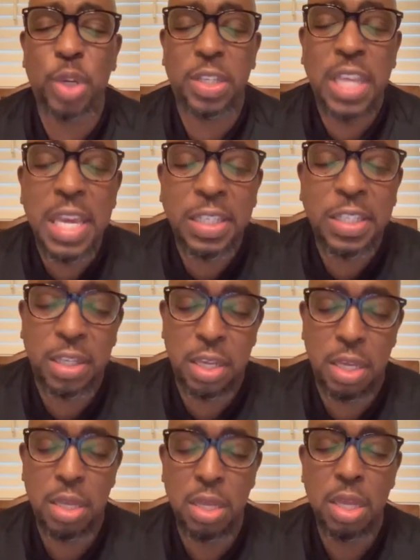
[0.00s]
strategic.
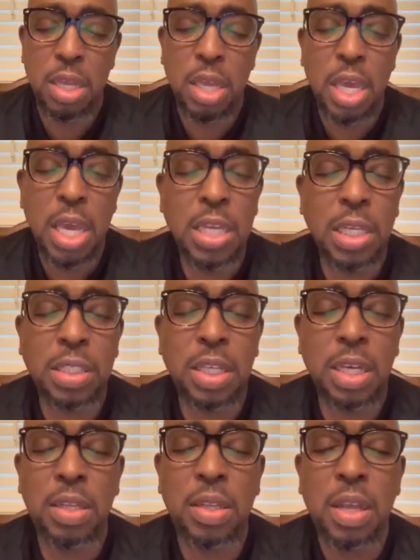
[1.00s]
He
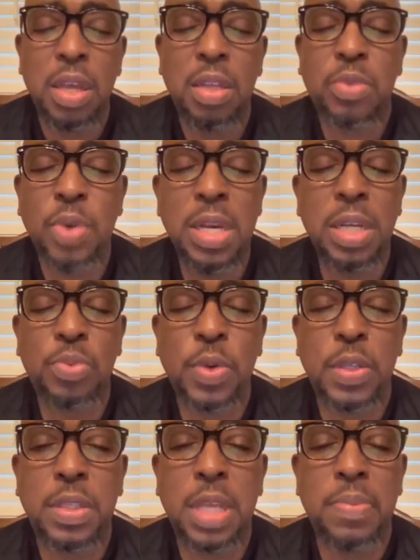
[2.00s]
just doesn't threaten us
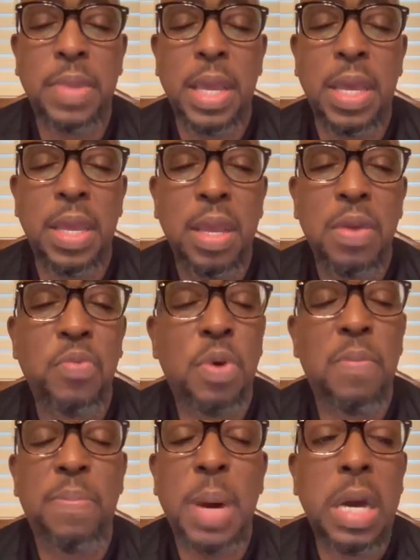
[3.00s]
with stuff that
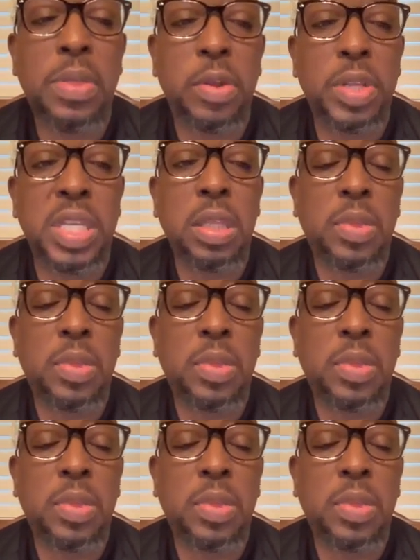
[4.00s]
won't bother us.